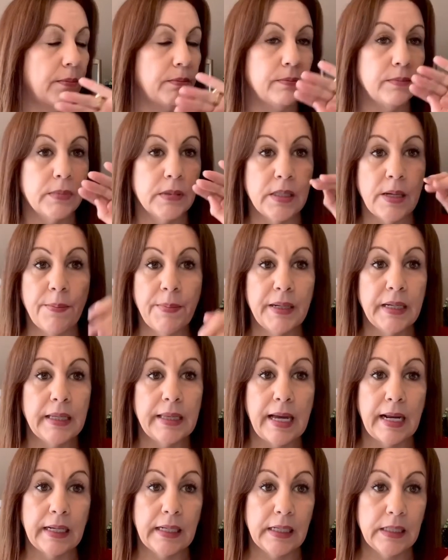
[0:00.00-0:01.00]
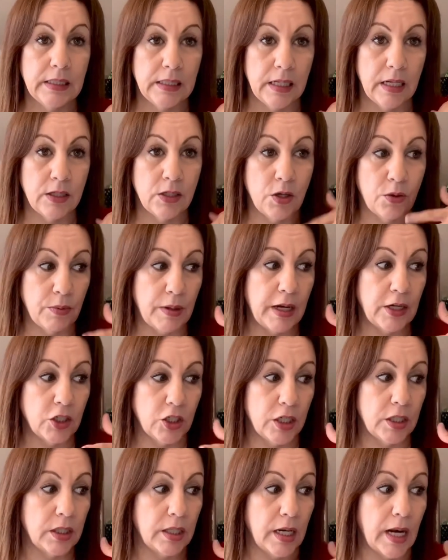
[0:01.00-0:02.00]
somebody that needs a
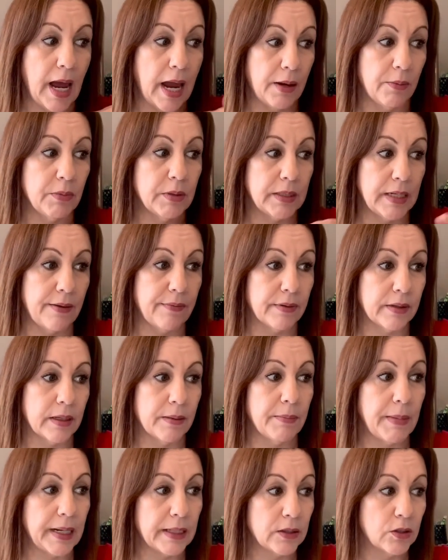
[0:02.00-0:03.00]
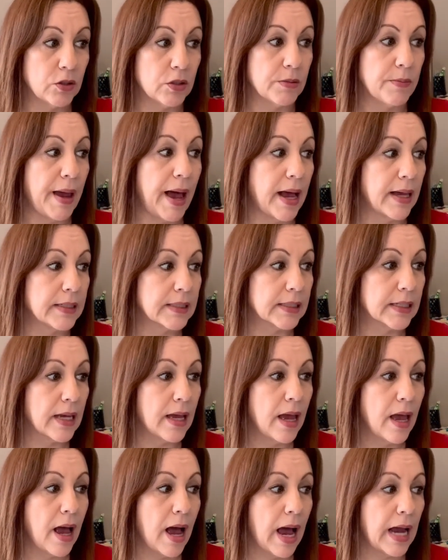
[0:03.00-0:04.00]
donation, then I would definitely make those masks.
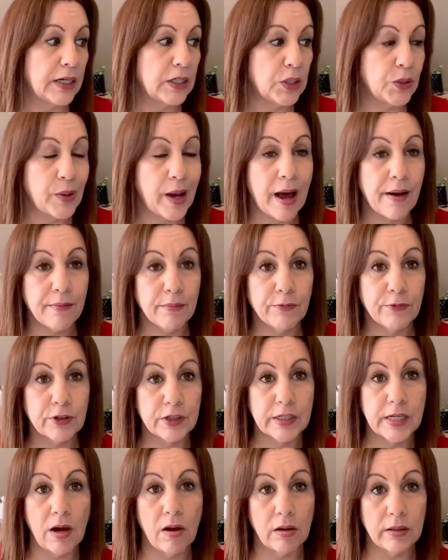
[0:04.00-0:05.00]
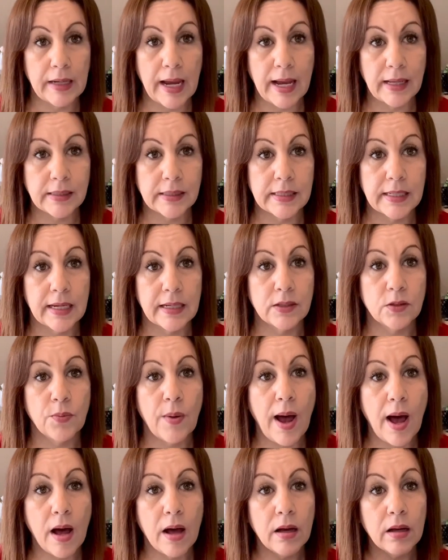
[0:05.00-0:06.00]
I do have them for sale on Etsy as
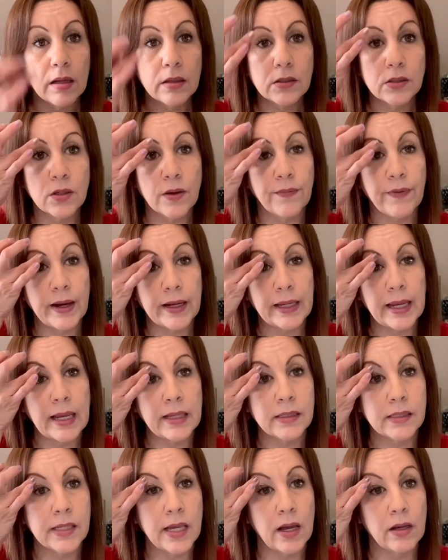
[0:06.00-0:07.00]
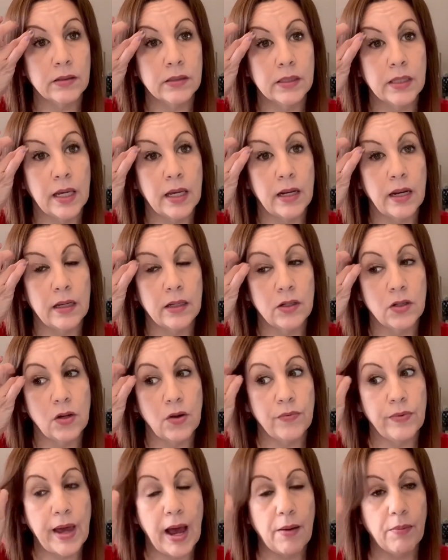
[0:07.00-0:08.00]
well. So if I get sales, then, you know,
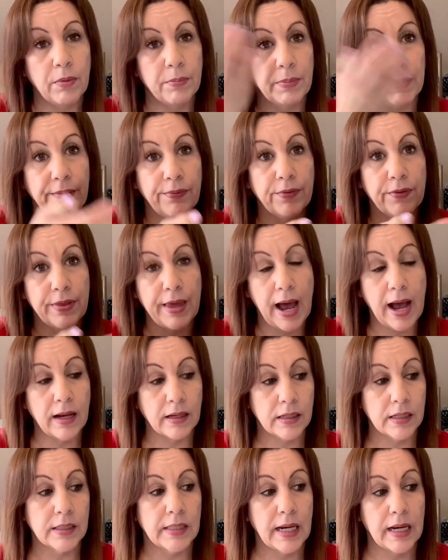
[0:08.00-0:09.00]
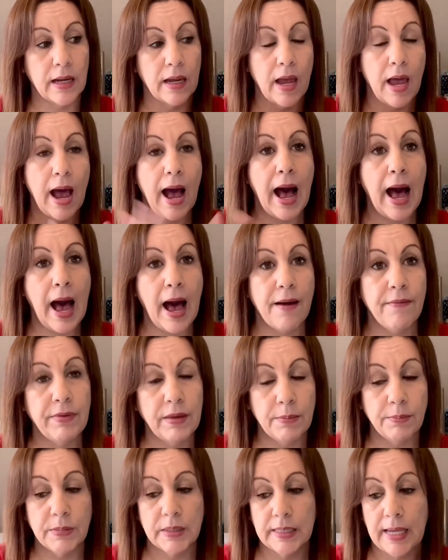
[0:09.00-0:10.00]
that will be for that because I have
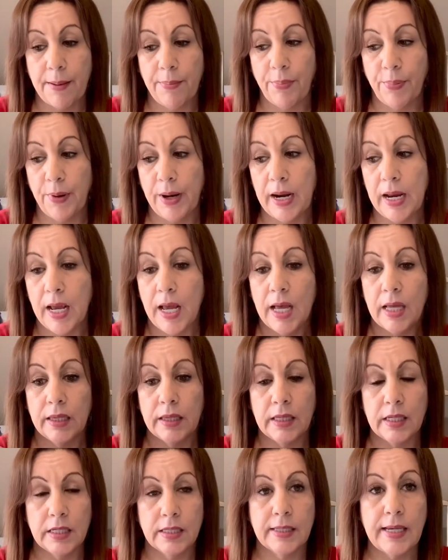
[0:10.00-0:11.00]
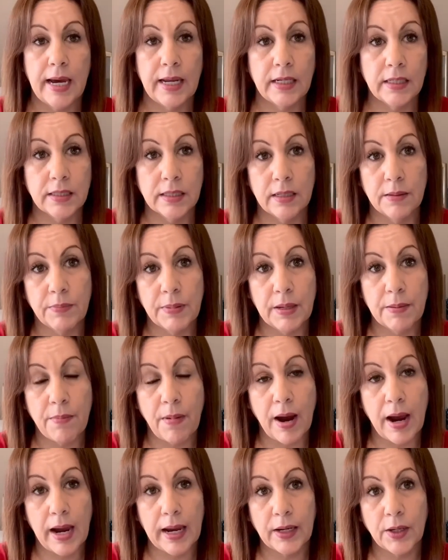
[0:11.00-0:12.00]
them separate. This side is going to be
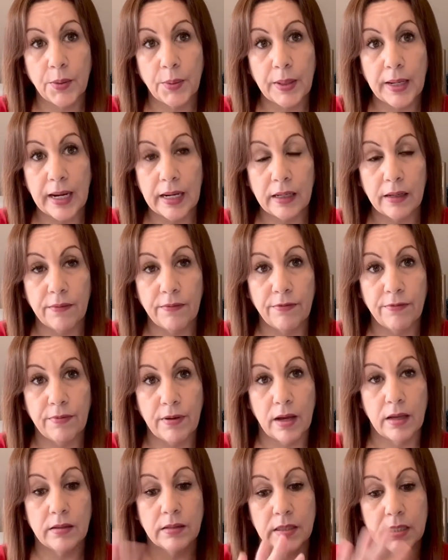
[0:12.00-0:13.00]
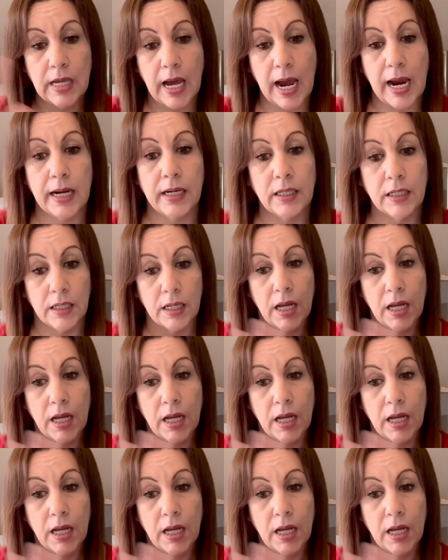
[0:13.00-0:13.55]
my creative side.